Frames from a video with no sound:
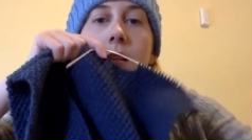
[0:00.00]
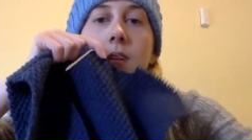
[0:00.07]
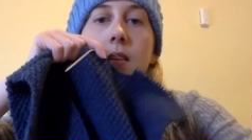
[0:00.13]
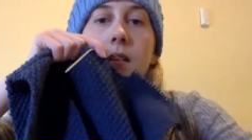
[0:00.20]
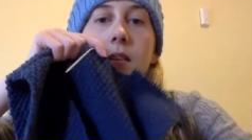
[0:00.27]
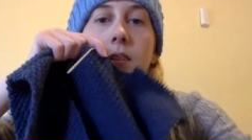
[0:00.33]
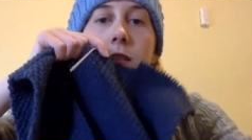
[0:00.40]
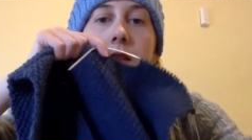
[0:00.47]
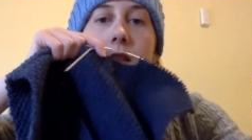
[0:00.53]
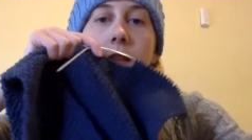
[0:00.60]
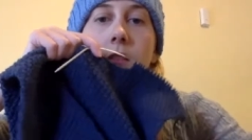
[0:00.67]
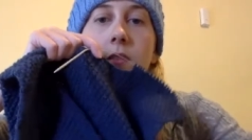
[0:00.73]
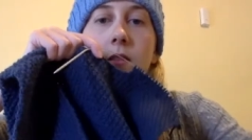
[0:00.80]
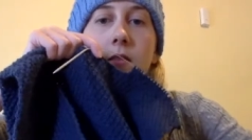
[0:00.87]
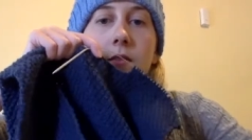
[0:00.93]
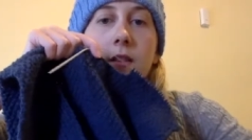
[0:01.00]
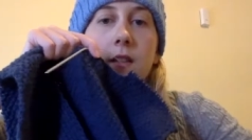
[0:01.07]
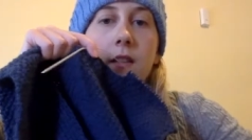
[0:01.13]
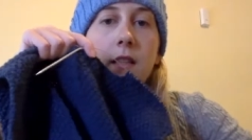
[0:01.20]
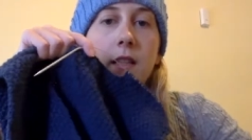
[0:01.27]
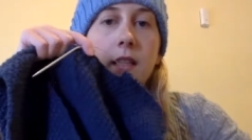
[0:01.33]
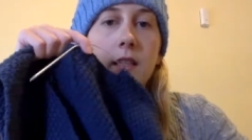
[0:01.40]
other side of the
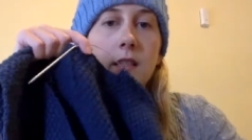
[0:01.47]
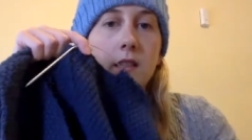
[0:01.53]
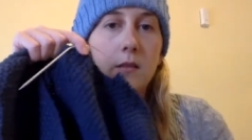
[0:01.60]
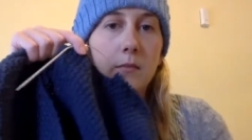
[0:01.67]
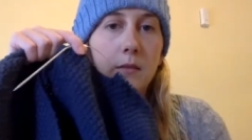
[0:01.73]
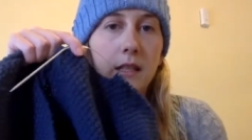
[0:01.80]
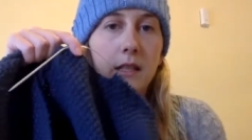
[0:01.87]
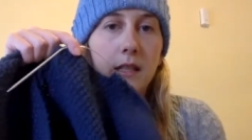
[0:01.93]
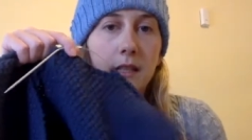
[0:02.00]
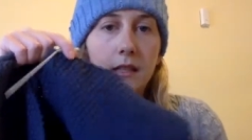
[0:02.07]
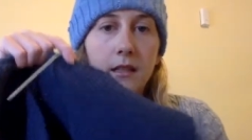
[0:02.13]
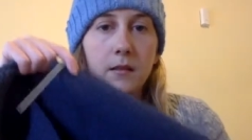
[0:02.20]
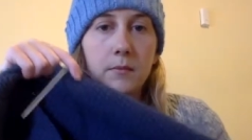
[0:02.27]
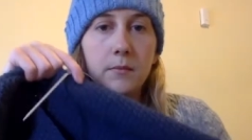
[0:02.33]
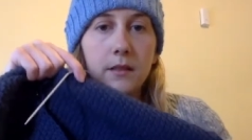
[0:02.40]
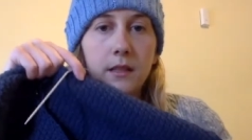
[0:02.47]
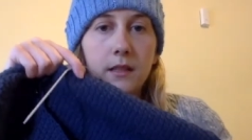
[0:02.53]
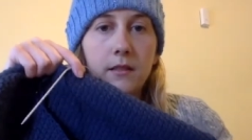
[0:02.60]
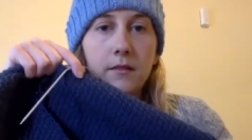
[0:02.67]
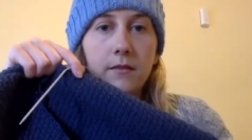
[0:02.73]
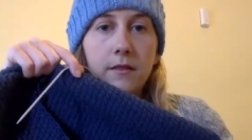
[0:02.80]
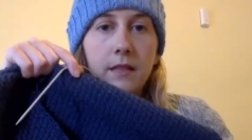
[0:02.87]
front needs to be knit up.
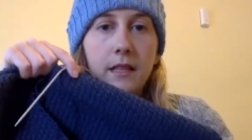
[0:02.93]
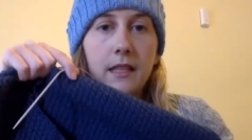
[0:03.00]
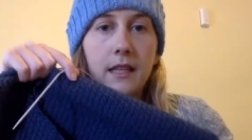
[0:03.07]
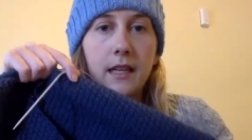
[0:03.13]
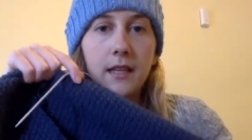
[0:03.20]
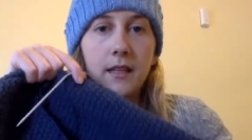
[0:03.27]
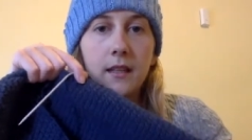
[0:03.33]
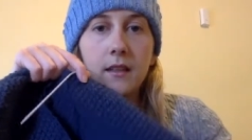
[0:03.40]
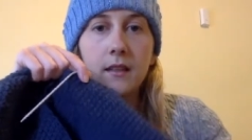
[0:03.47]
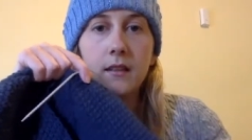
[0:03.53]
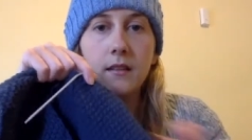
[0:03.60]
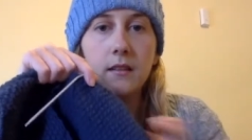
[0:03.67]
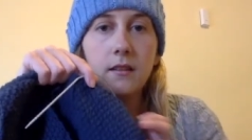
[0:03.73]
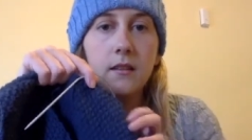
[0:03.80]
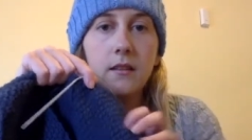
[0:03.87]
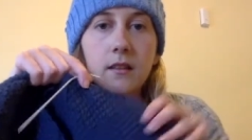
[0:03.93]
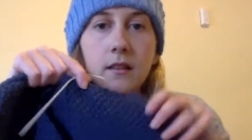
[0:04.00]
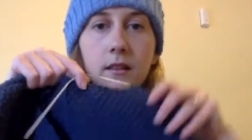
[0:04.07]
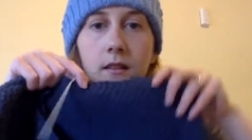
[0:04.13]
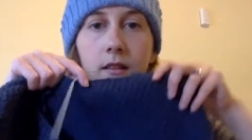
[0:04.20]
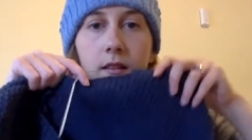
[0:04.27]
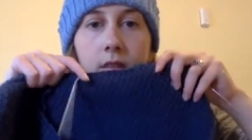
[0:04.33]
It's a v-neck
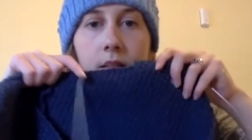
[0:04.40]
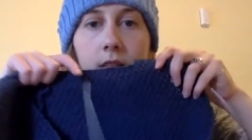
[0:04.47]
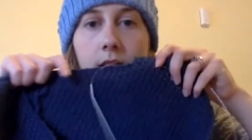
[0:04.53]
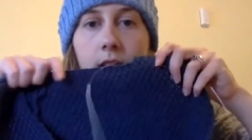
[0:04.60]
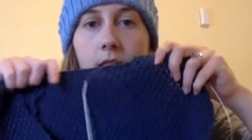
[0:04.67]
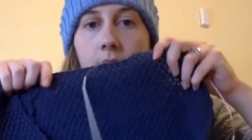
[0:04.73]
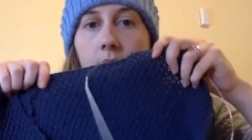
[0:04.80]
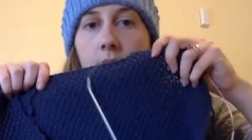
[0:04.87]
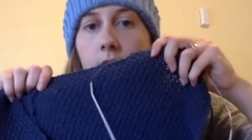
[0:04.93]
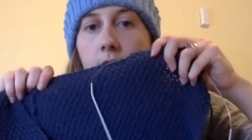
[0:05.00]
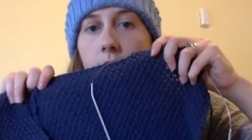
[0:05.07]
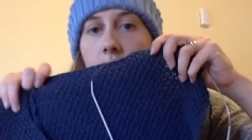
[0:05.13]
as you